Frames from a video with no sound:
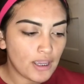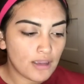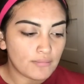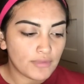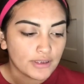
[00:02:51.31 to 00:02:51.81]

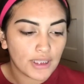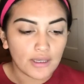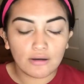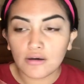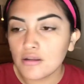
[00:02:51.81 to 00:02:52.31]
and put
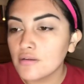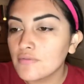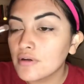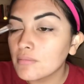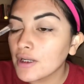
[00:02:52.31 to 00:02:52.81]
that all
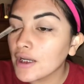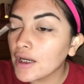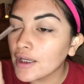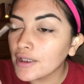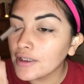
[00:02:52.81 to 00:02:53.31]
over my
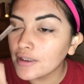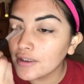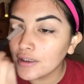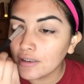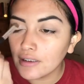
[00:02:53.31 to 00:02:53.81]

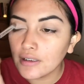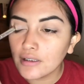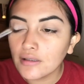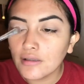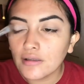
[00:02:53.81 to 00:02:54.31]

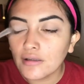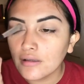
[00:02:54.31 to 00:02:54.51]
eye.